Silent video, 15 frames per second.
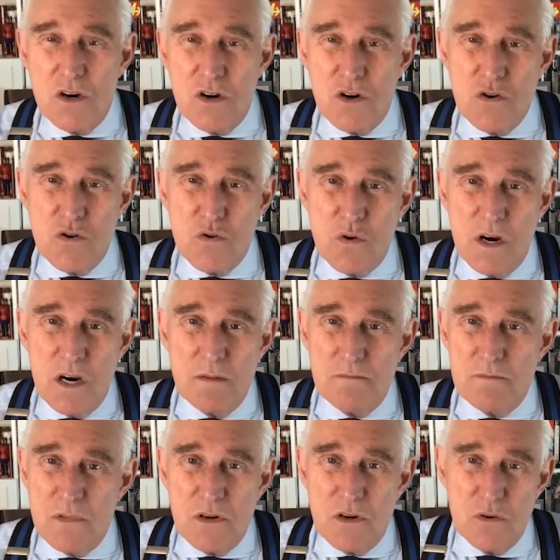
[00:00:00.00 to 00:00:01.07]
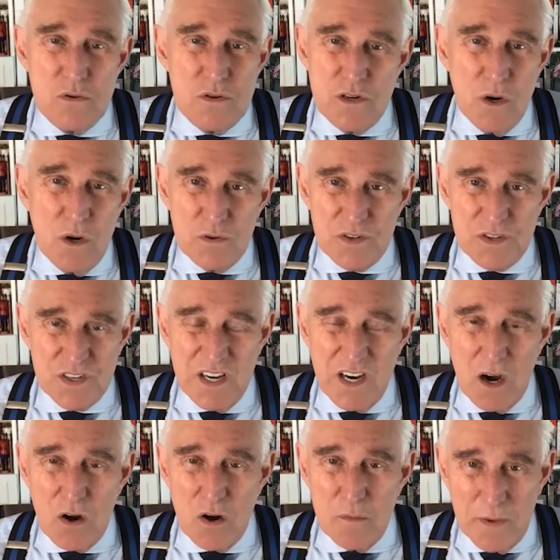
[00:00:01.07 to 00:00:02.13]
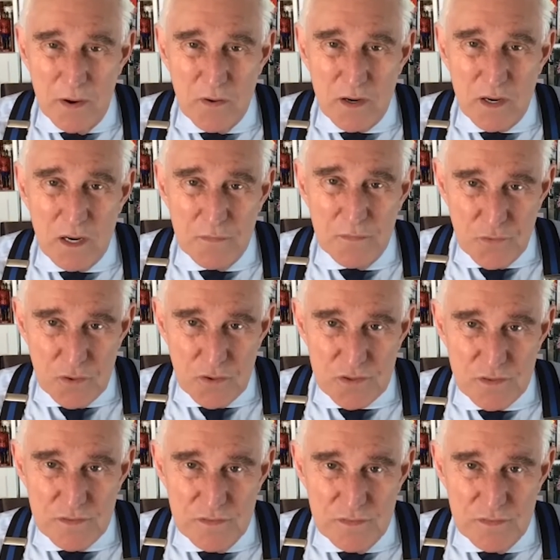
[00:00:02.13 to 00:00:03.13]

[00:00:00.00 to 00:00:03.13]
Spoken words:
who don't see our America first